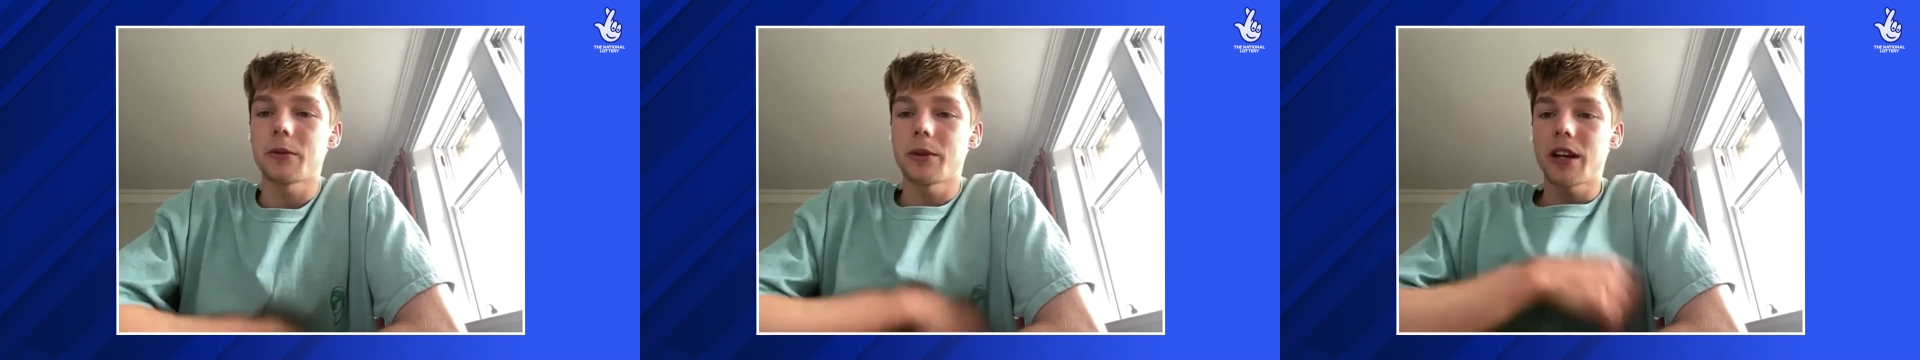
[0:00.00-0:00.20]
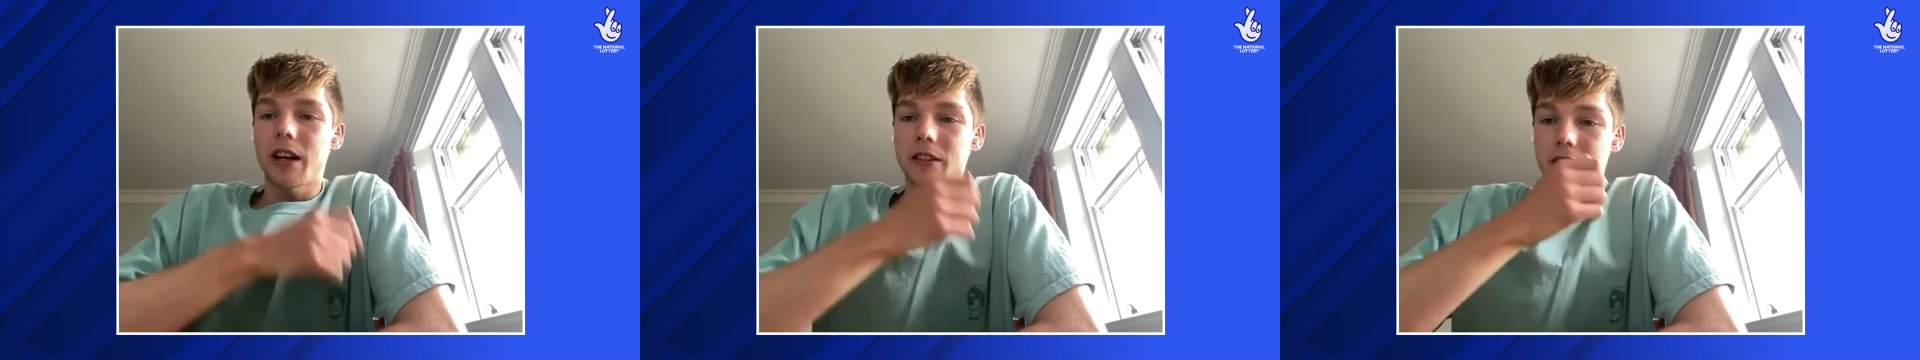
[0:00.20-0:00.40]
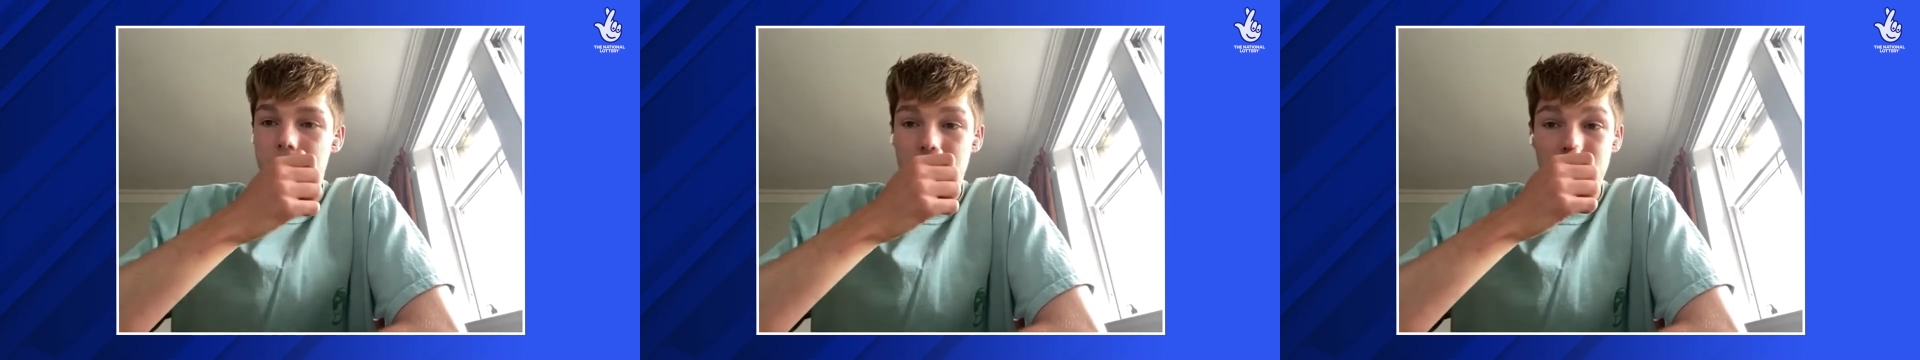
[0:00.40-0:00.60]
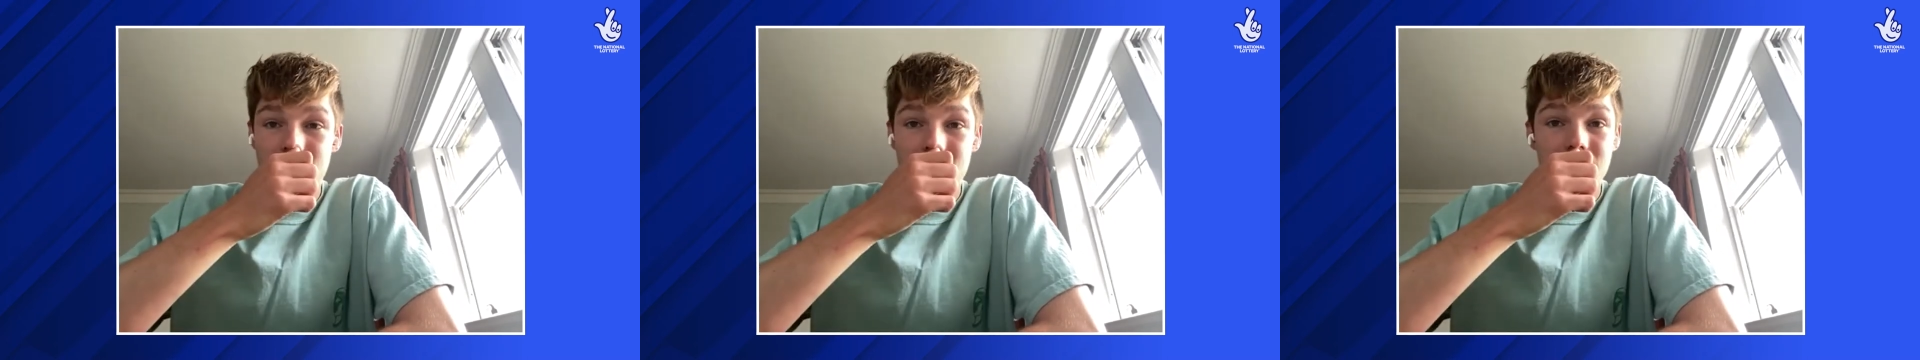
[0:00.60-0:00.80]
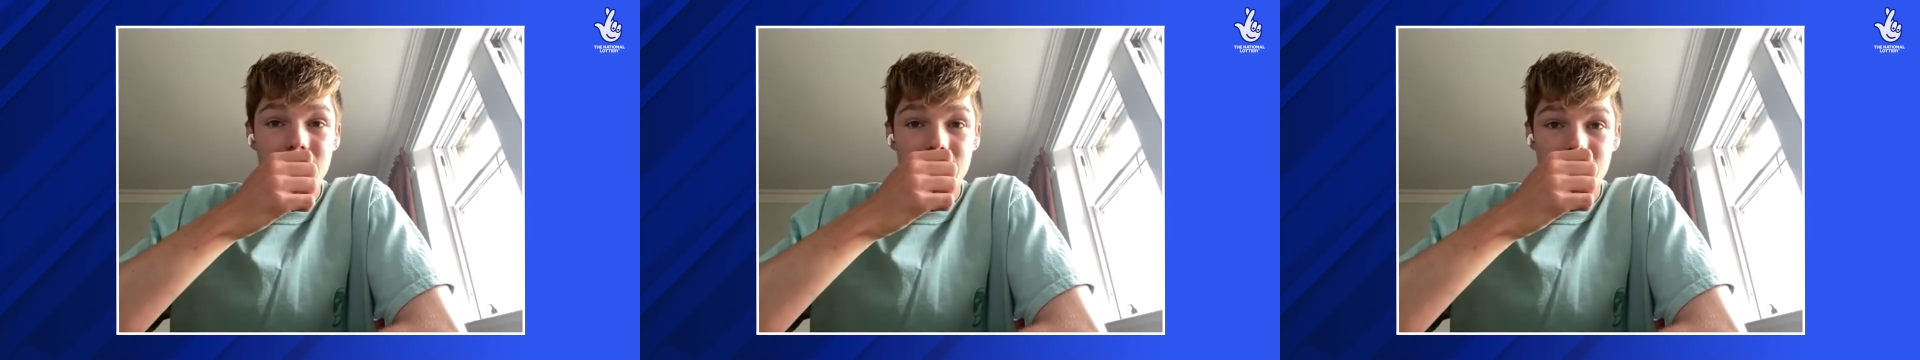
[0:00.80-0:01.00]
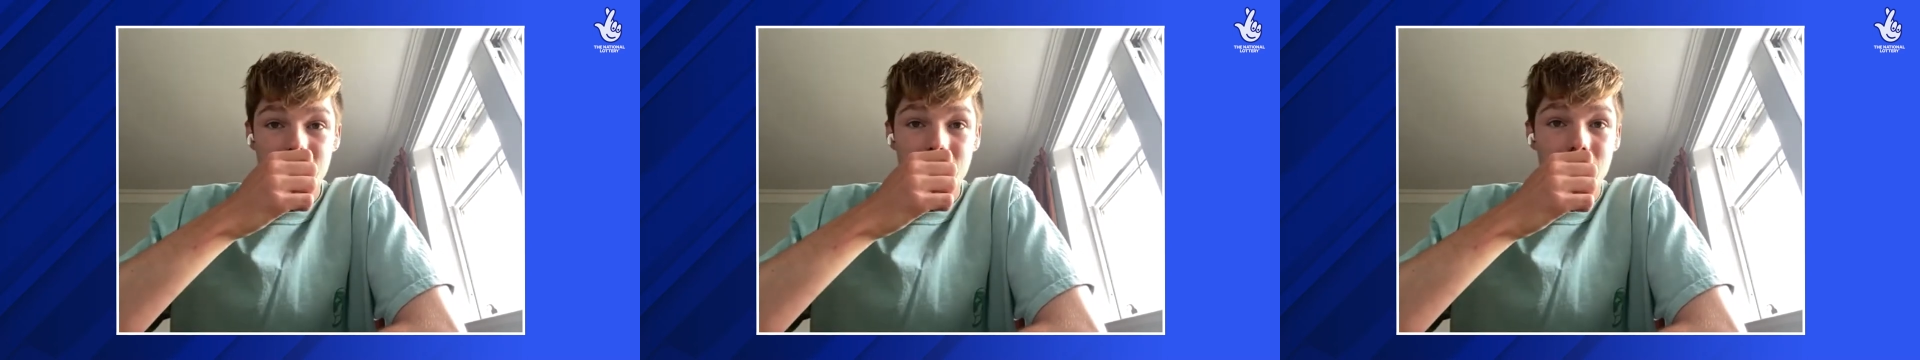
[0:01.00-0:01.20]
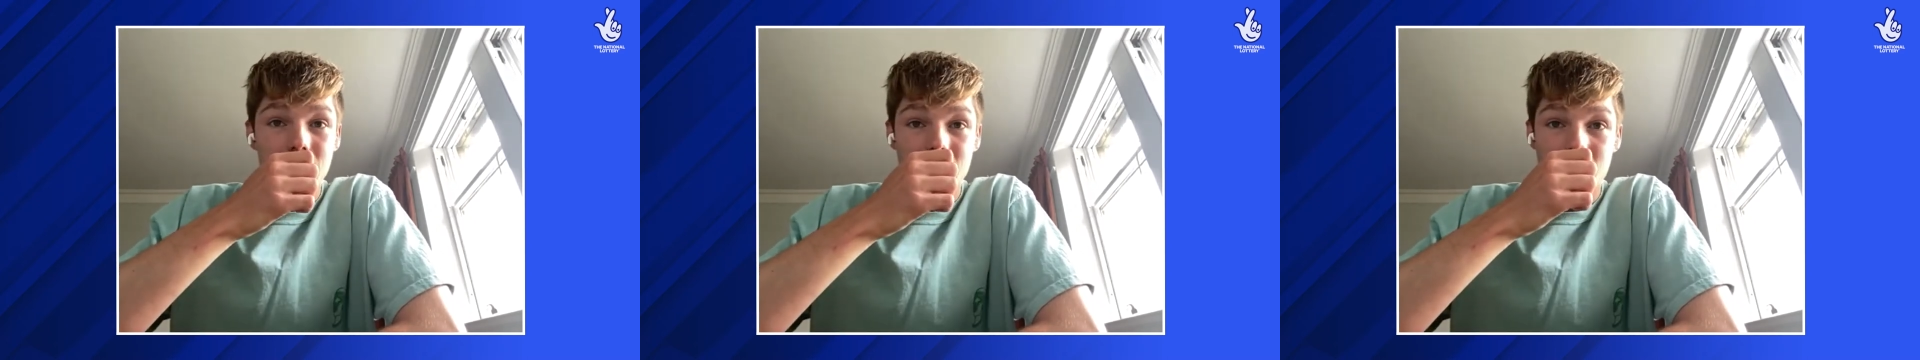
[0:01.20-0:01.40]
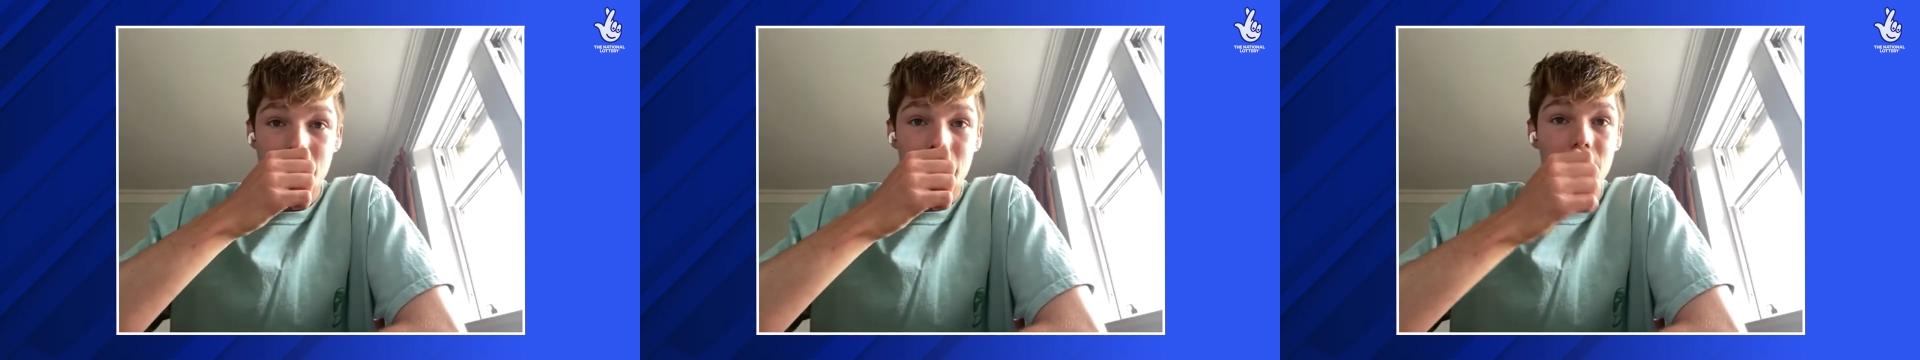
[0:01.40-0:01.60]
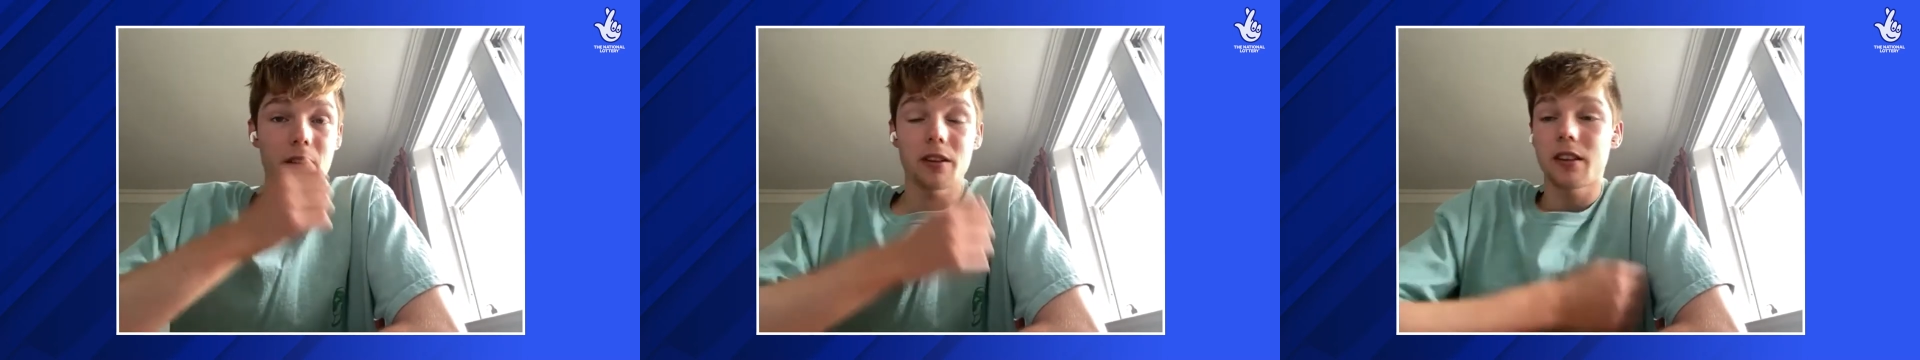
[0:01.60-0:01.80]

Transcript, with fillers: we had to try and, you know, keep it.